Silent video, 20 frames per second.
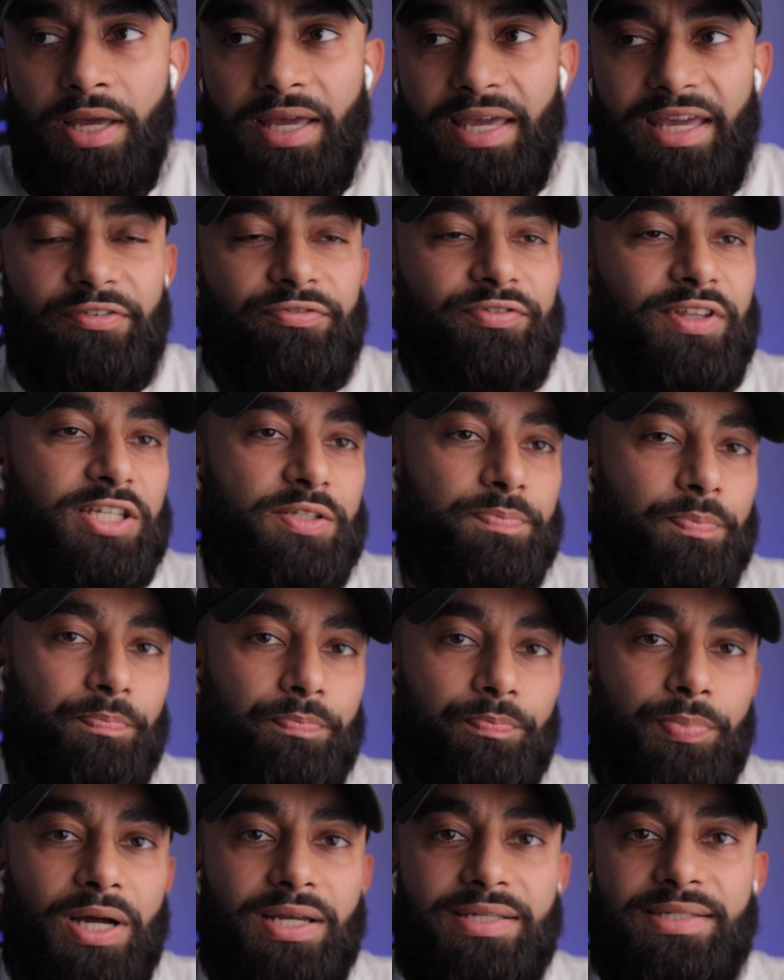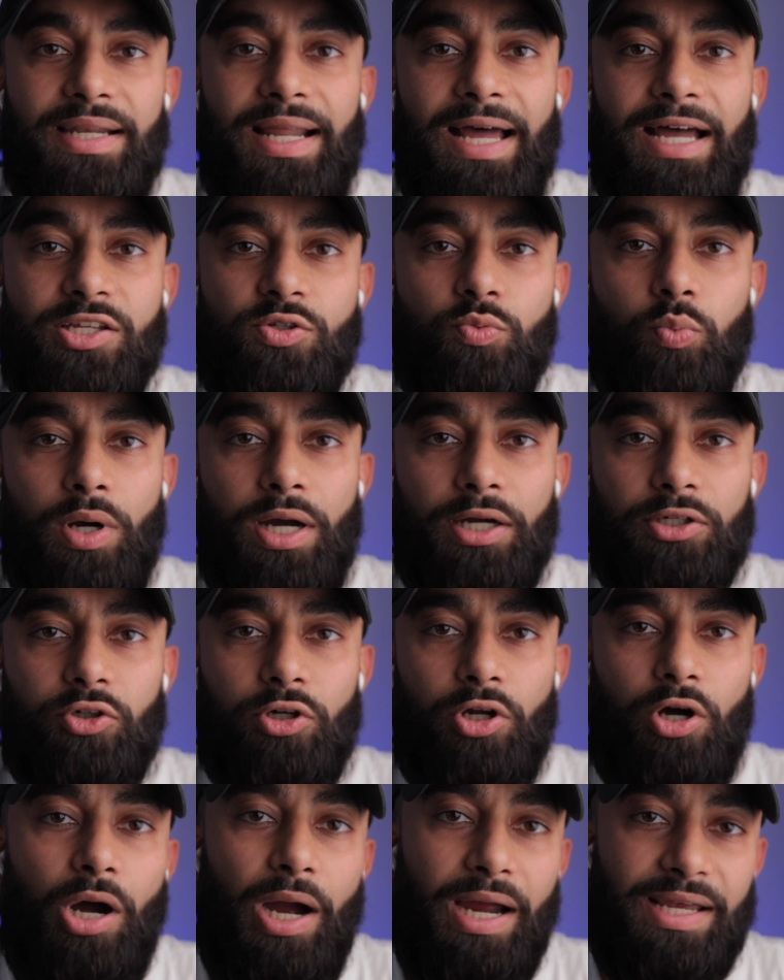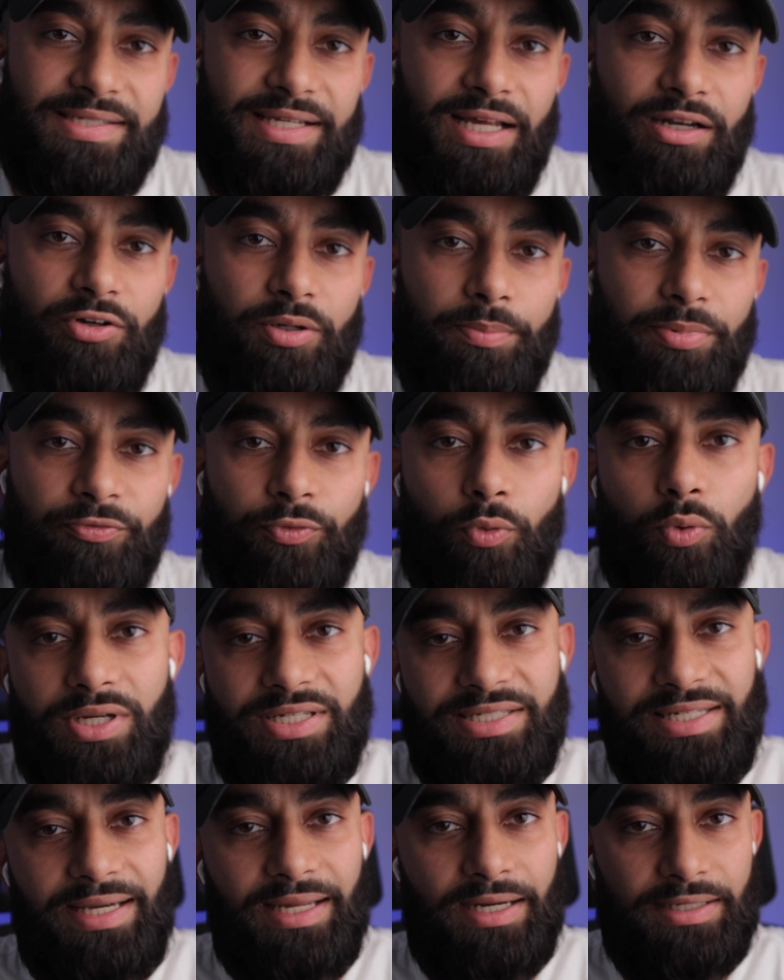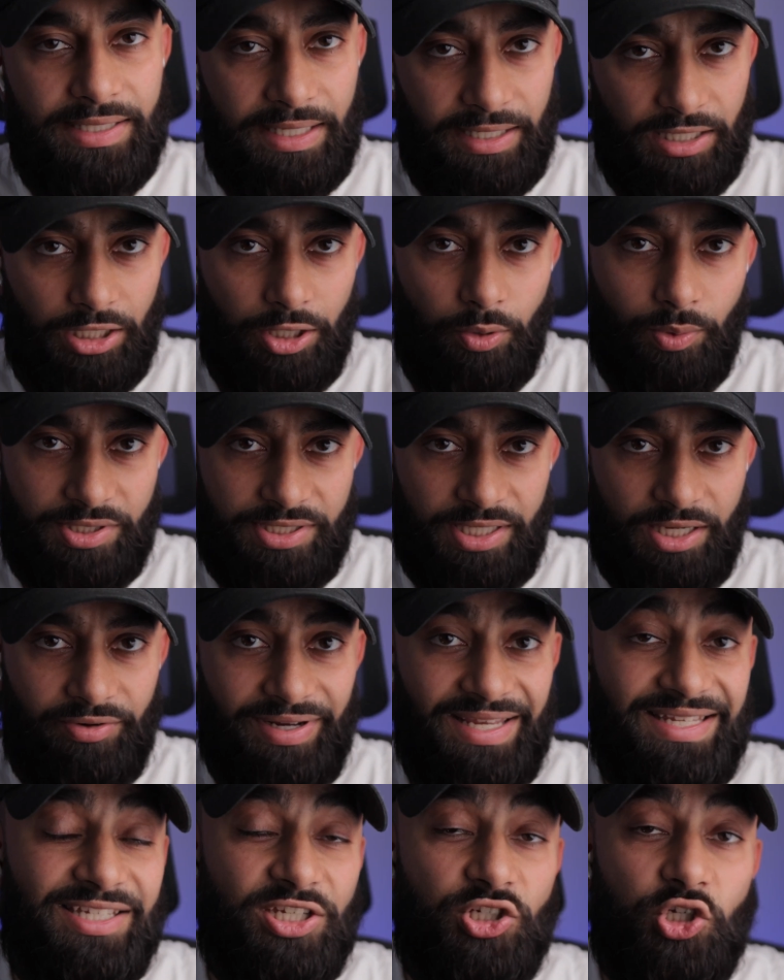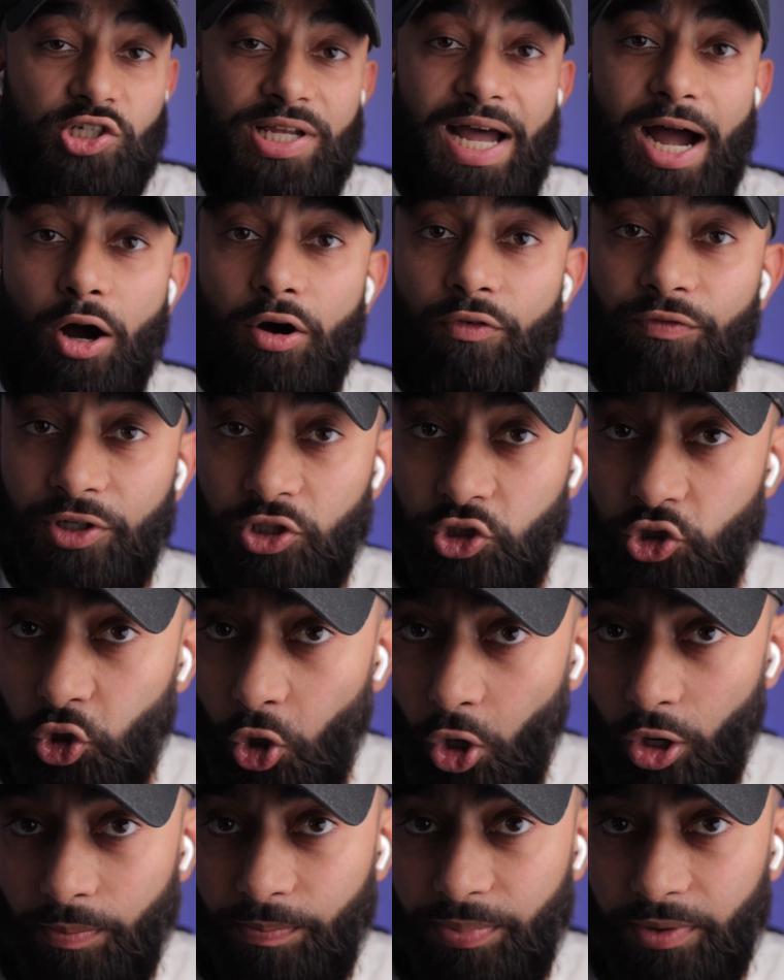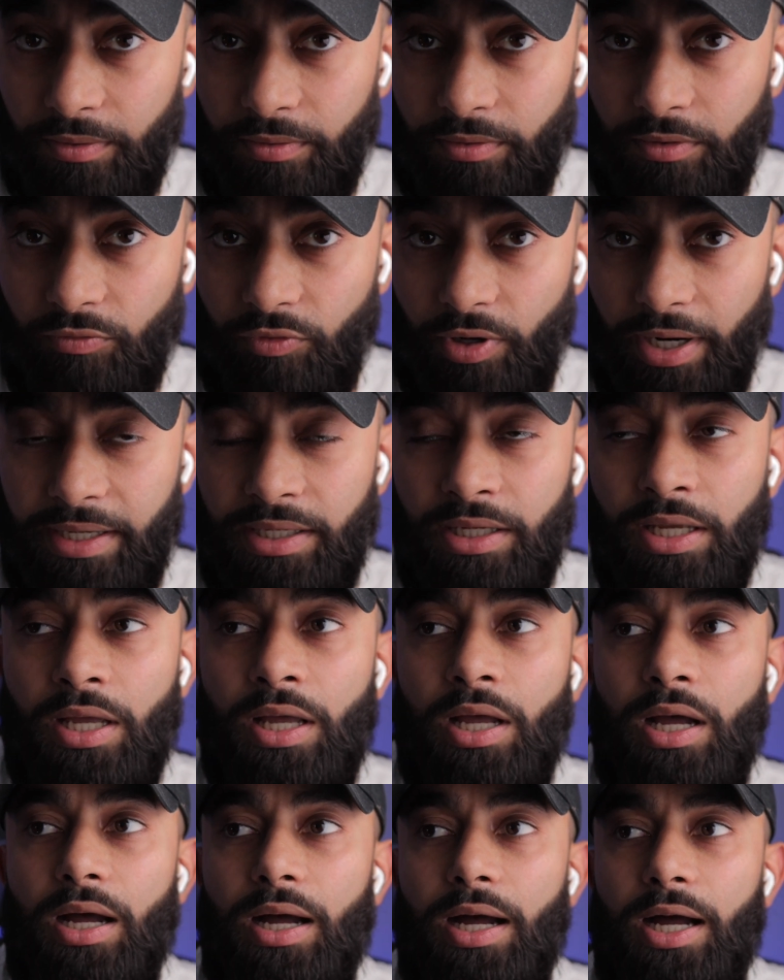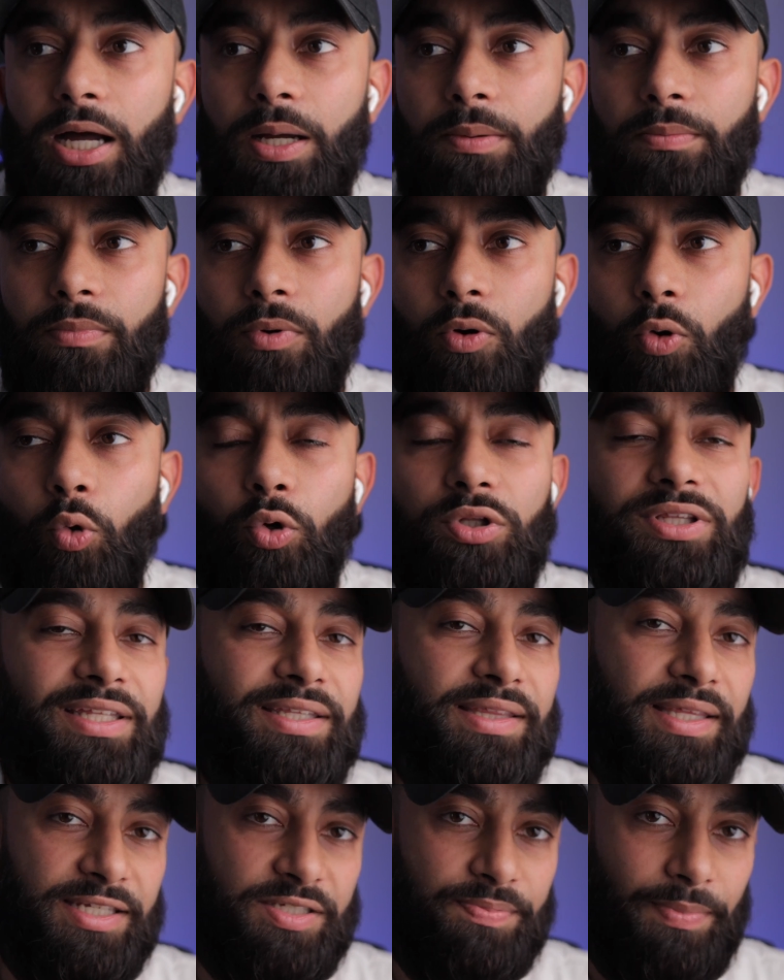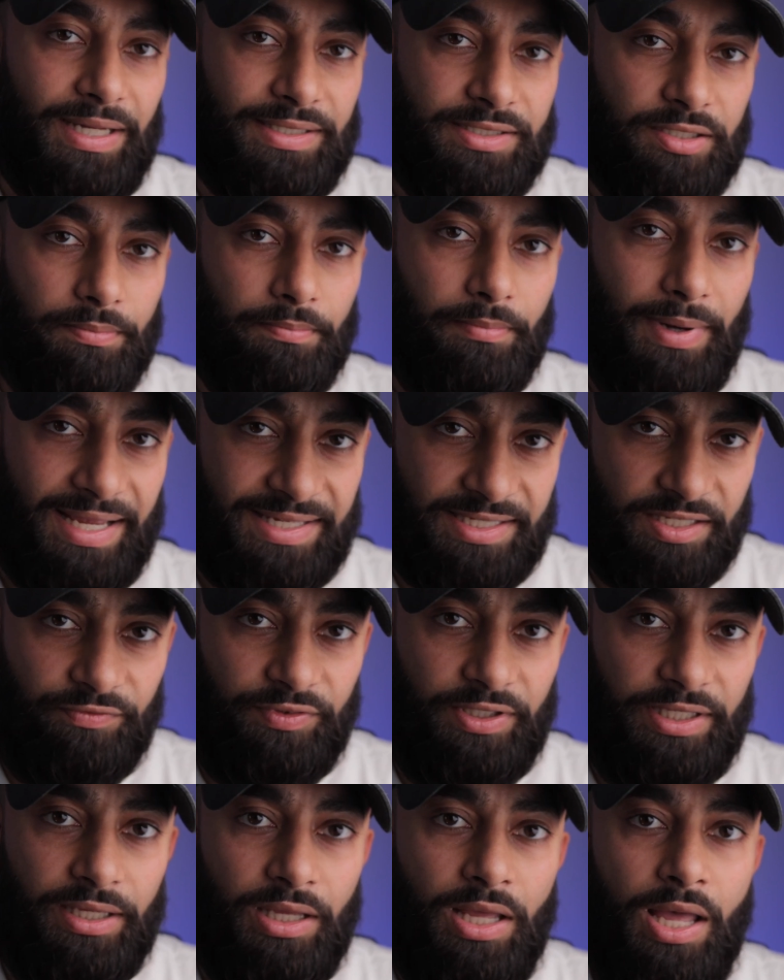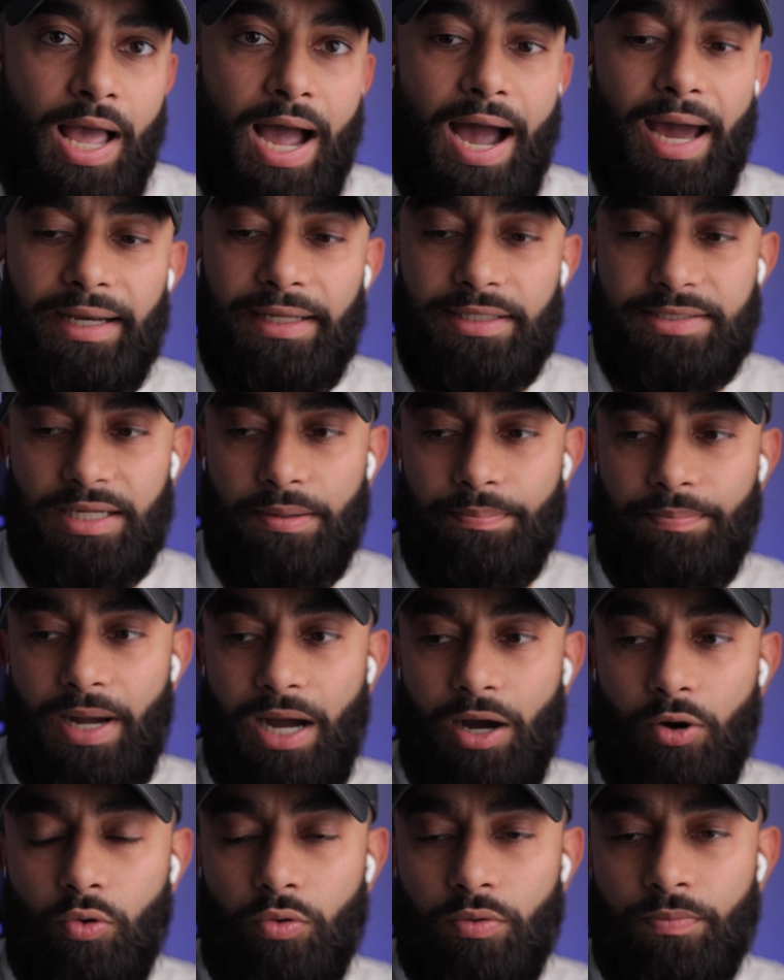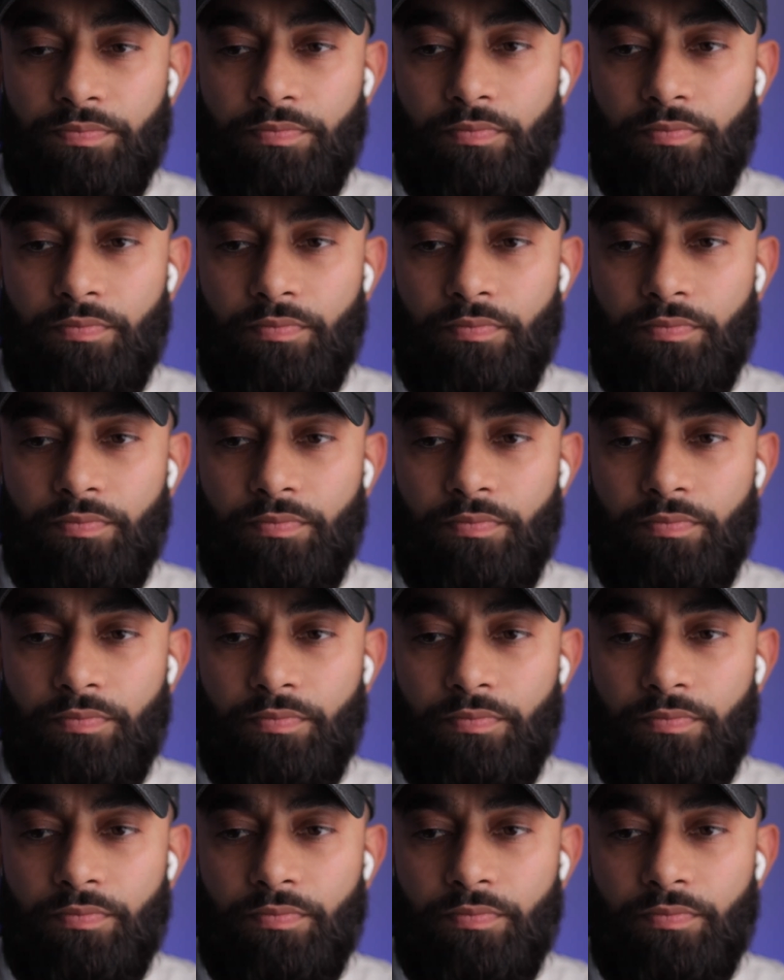if this person has worked on a high salary before, is he going to take a lower salary? Is he just out of a job, right? All these things matter massively, and it's about